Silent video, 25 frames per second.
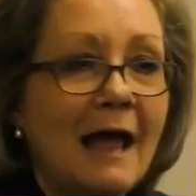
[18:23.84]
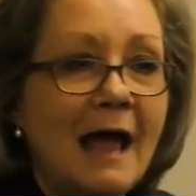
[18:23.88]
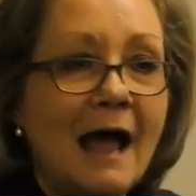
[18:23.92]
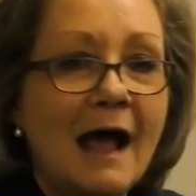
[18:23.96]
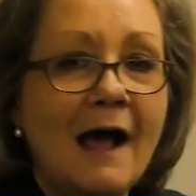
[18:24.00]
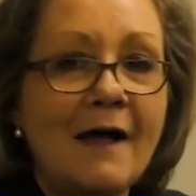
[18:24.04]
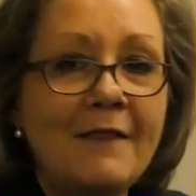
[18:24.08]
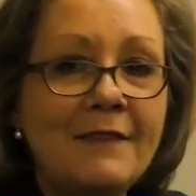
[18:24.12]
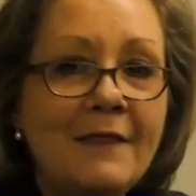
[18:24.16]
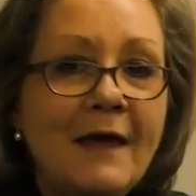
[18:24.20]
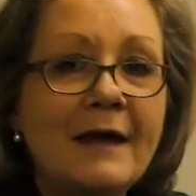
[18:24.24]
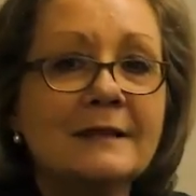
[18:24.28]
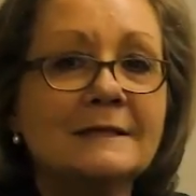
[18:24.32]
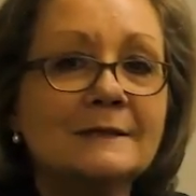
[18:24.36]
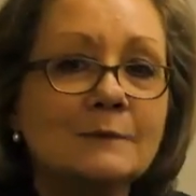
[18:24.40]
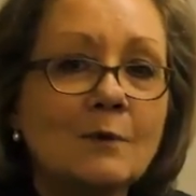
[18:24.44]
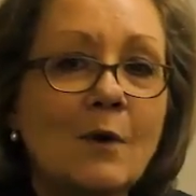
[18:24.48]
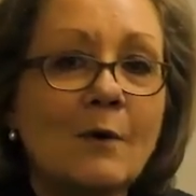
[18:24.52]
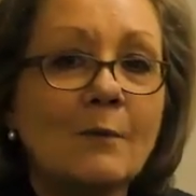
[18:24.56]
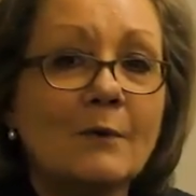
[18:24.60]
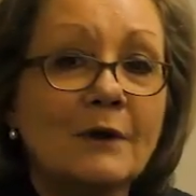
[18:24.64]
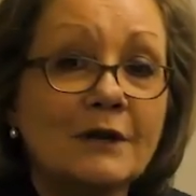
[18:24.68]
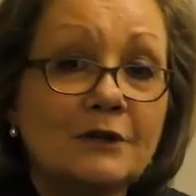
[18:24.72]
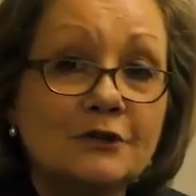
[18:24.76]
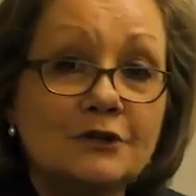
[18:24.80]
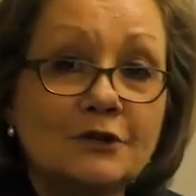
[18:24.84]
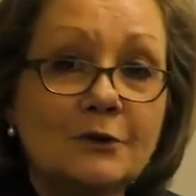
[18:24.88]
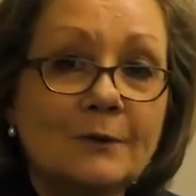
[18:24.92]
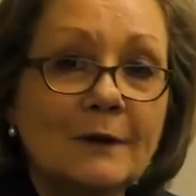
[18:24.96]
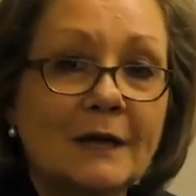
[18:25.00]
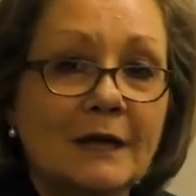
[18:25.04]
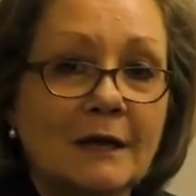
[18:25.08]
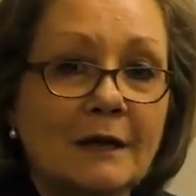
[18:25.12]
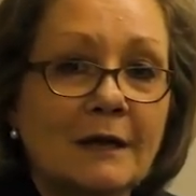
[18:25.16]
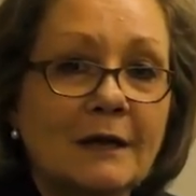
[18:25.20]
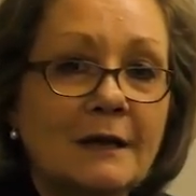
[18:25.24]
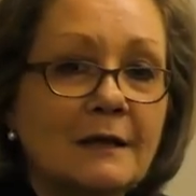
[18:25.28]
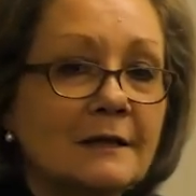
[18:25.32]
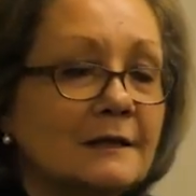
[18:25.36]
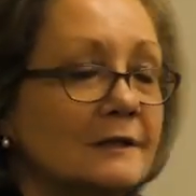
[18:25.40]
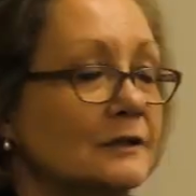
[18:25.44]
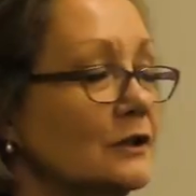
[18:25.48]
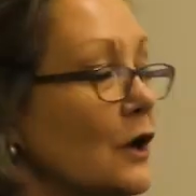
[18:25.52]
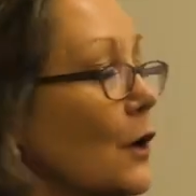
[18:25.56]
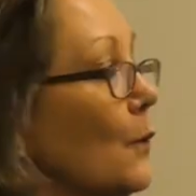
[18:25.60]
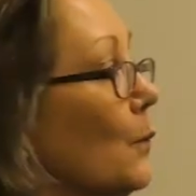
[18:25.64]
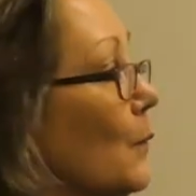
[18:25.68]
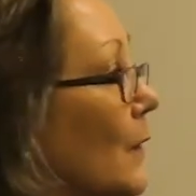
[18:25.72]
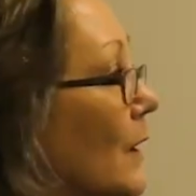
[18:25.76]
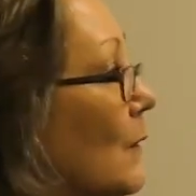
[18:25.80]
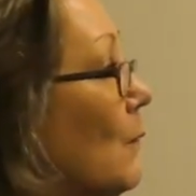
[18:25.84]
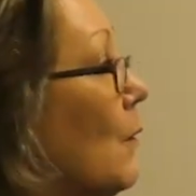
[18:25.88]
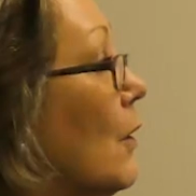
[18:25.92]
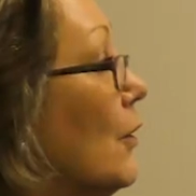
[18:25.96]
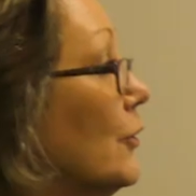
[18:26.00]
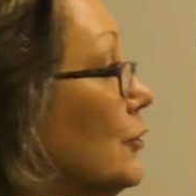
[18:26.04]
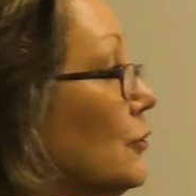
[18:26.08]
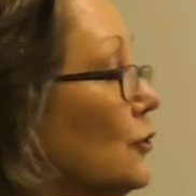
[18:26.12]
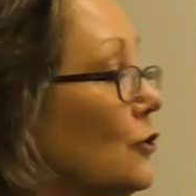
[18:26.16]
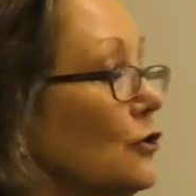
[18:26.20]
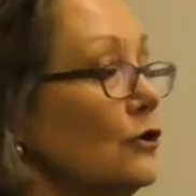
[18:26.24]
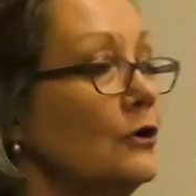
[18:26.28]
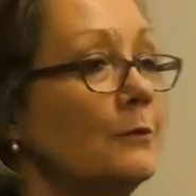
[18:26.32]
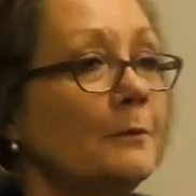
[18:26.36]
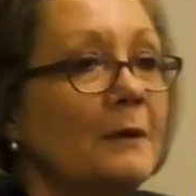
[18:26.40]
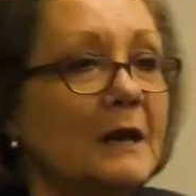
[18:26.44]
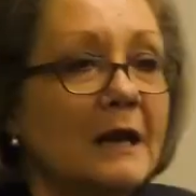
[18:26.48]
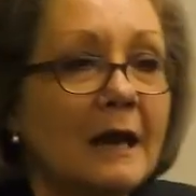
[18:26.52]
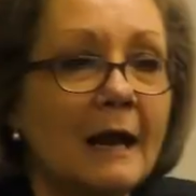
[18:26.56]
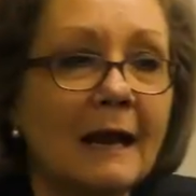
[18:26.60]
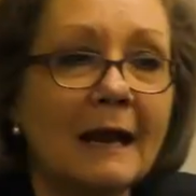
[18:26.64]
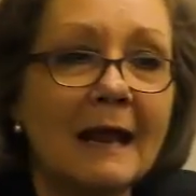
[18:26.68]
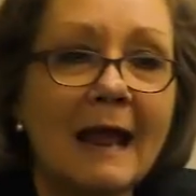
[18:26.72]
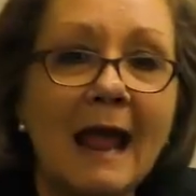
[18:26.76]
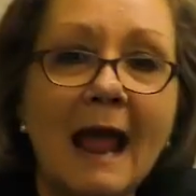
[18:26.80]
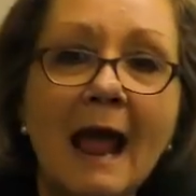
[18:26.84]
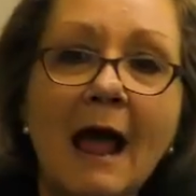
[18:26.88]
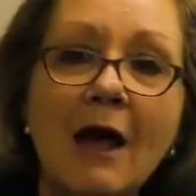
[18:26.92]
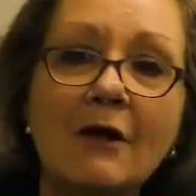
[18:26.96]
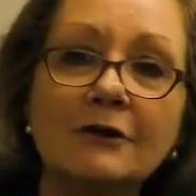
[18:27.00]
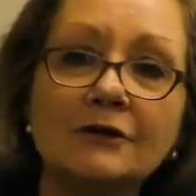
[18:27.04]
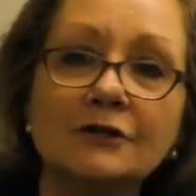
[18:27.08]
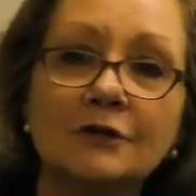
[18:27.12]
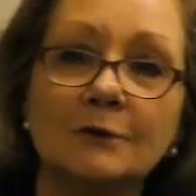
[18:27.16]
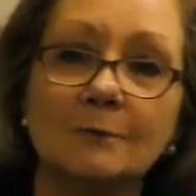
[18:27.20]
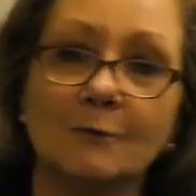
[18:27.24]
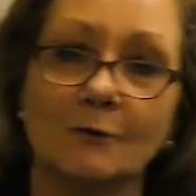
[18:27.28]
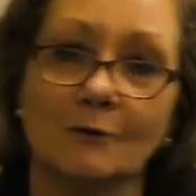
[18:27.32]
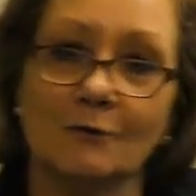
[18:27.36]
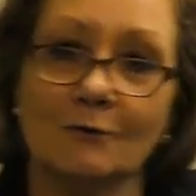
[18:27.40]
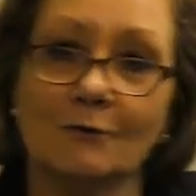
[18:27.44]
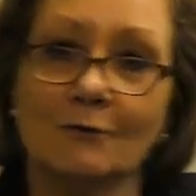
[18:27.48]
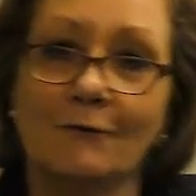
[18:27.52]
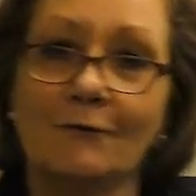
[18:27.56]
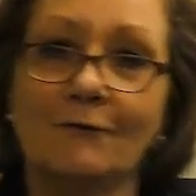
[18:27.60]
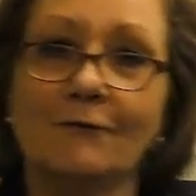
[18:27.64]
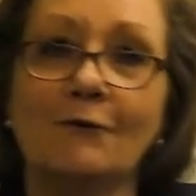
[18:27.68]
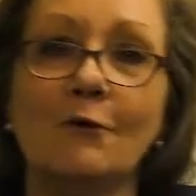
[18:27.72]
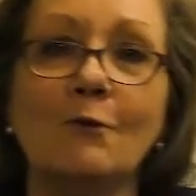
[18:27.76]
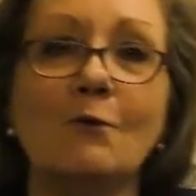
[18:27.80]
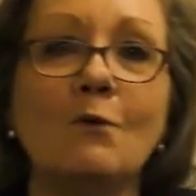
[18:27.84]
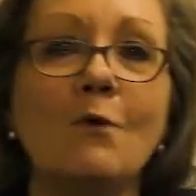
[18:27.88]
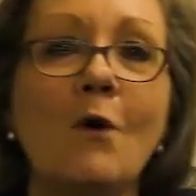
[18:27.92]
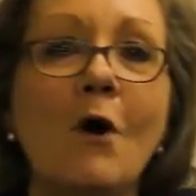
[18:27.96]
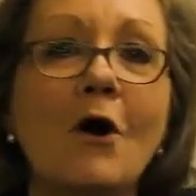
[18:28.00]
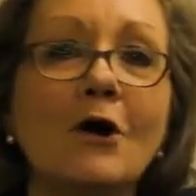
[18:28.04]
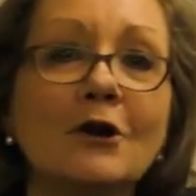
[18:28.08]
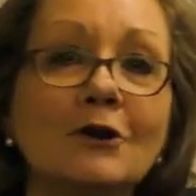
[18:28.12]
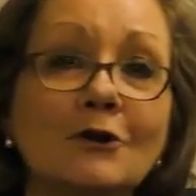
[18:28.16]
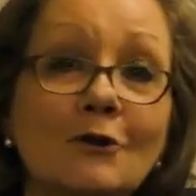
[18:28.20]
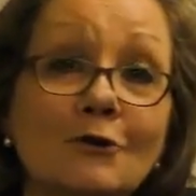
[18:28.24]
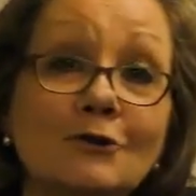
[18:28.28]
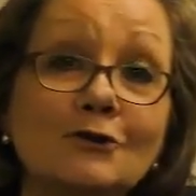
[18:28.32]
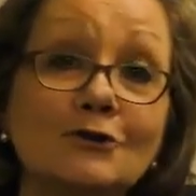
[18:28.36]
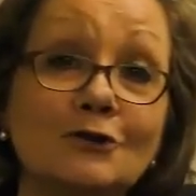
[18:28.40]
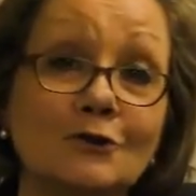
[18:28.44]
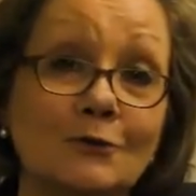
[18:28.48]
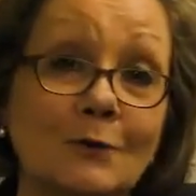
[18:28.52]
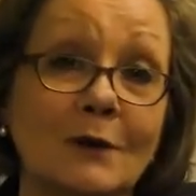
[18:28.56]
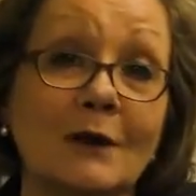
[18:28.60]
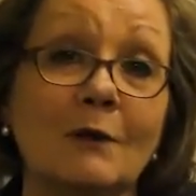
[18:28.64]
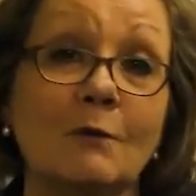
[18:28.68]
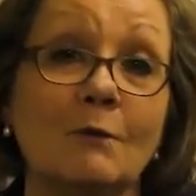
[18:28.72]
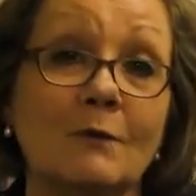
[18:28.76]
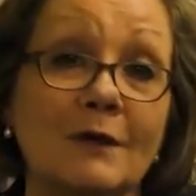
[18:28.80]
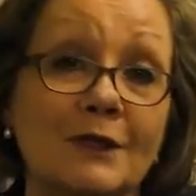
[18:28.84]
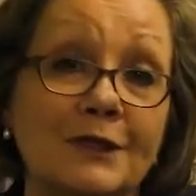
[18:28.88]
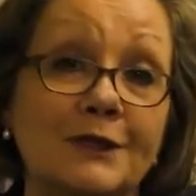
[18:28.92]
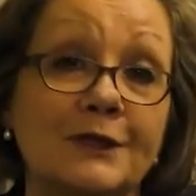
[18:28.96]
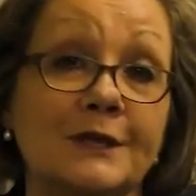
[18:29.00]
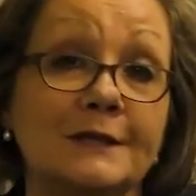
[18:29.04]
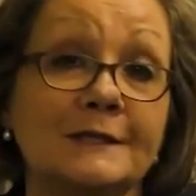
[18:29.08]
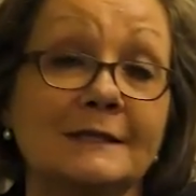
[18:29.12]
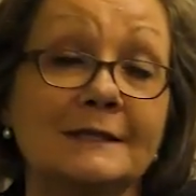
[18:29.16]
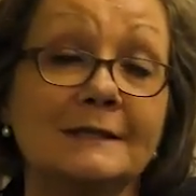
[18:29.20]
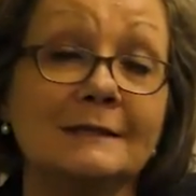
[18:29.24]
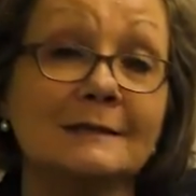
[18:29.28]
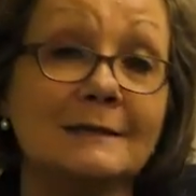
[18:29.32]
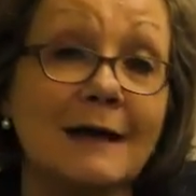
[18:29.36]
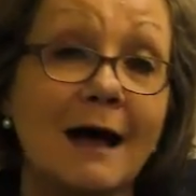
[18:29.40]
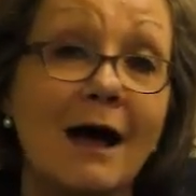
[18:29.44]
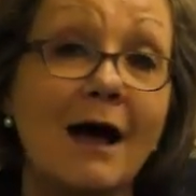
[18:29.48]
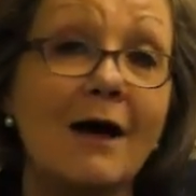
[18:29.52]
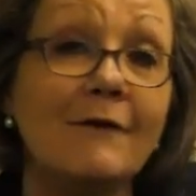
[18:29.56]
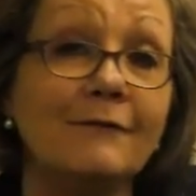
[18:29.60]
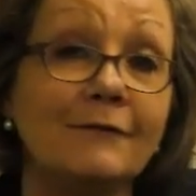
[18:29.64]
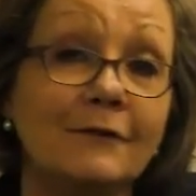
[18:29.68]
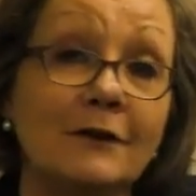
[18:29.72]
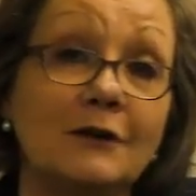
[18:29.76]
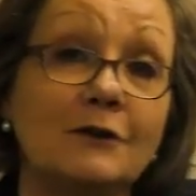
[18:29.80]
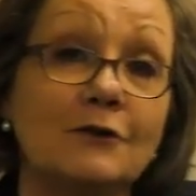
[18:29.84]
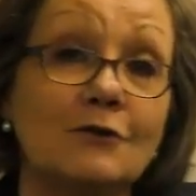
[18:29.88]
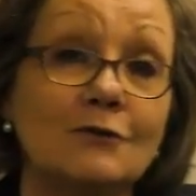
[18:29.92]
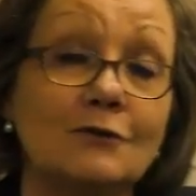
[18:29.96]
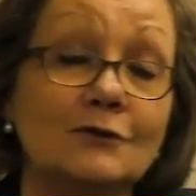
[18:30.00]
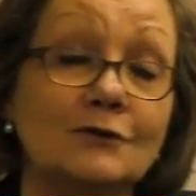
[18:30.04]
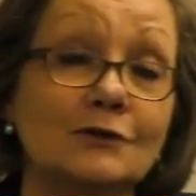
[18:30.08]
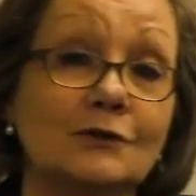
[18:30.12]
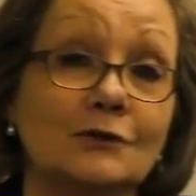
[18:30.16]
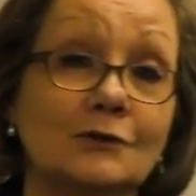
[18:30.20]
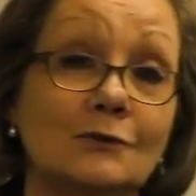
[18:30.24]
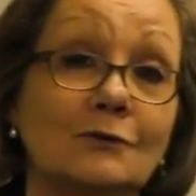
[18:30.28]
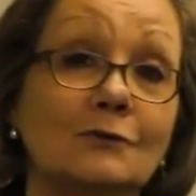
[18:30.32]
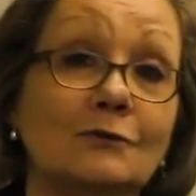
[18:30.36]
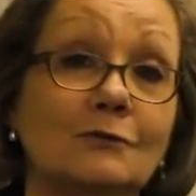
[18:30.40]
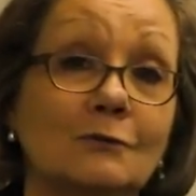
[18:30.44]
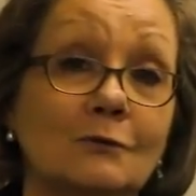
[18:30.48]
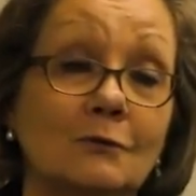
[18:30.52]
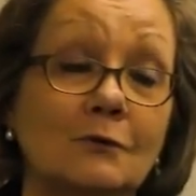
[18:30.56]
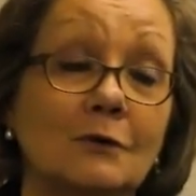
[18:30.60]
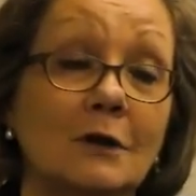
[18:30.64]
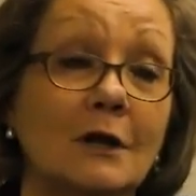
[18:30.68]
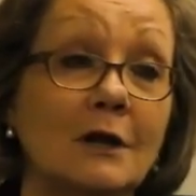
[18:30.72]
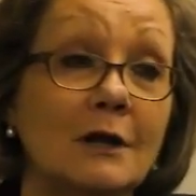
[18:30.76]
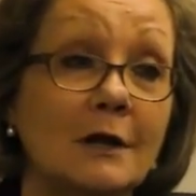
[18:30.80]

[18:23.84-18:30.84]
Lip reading: And that's what we're doing. So we want you to be accountable for what you're doing with the staff in your school,